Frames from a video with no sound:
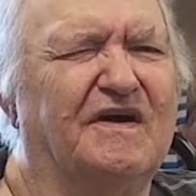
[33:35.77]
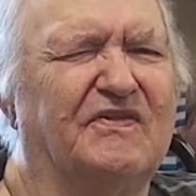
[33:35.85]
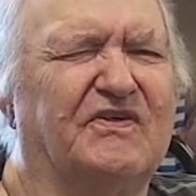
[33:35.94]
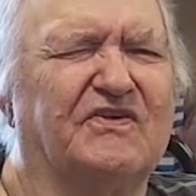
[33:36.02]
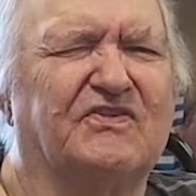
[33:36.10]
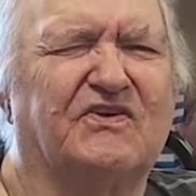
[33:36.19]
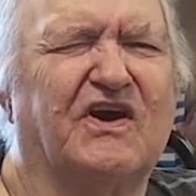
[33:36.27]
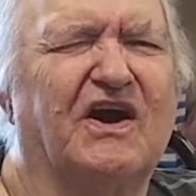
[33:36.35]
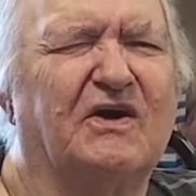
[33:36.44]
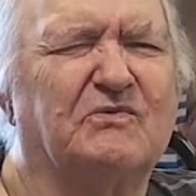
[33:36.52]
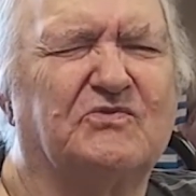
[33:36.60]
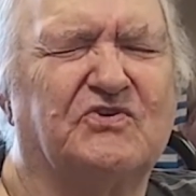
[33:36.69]
I think the
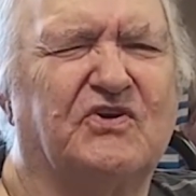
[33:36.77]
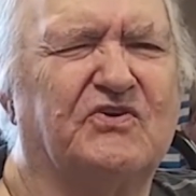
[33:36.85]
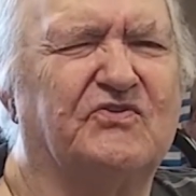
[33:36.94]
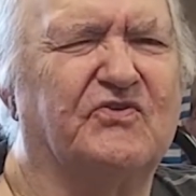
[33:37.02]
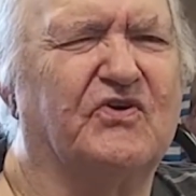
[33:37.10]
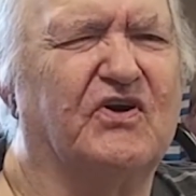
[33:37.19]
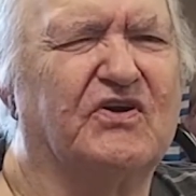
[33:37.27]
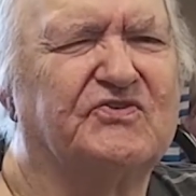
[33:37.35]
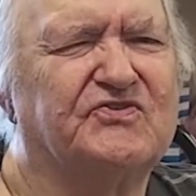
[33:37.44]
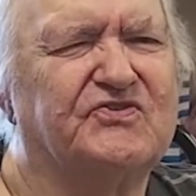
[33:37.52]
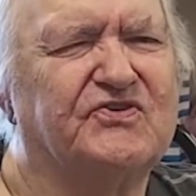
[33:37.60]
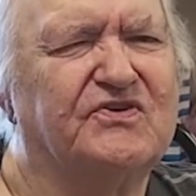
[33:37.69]
guy was on
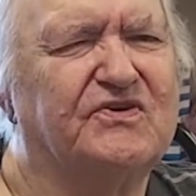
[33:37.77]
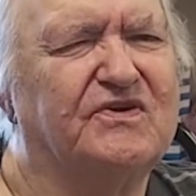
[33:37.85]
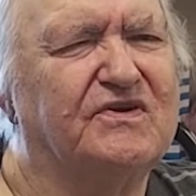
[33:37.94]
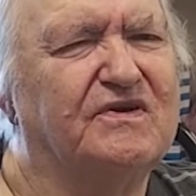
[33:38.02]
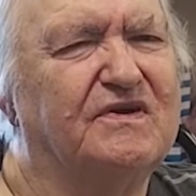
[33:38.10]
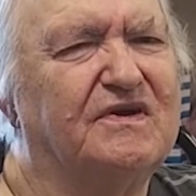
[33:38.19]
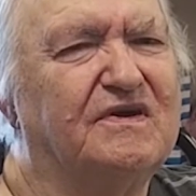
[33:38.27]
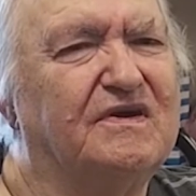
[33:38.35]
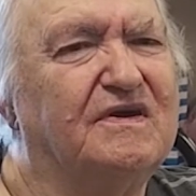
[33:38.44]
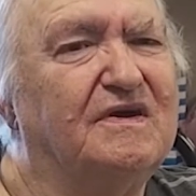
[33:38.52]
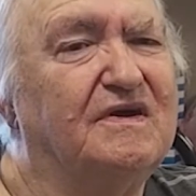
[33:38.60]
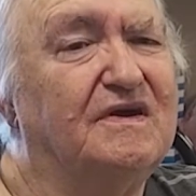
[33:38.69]
drugs
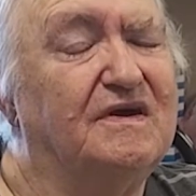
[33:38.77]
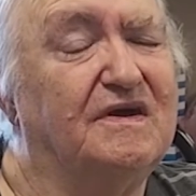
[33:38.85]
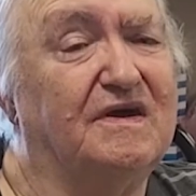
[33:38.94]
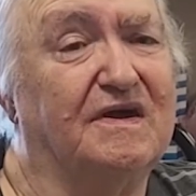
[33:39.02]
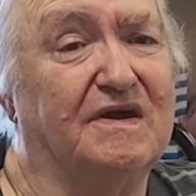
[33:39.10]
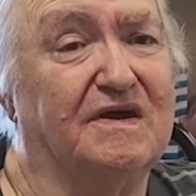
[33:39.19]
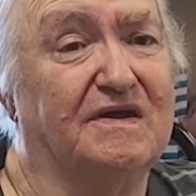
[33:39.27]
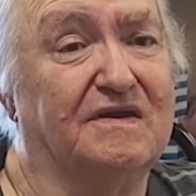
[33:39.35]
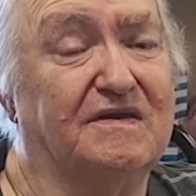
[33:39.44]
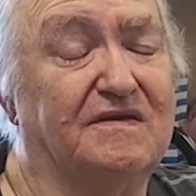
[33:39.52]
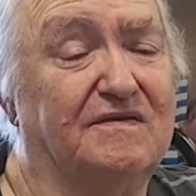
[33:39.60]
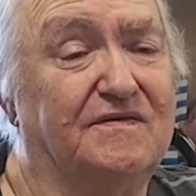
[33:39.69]

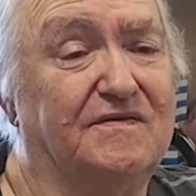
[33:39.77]
and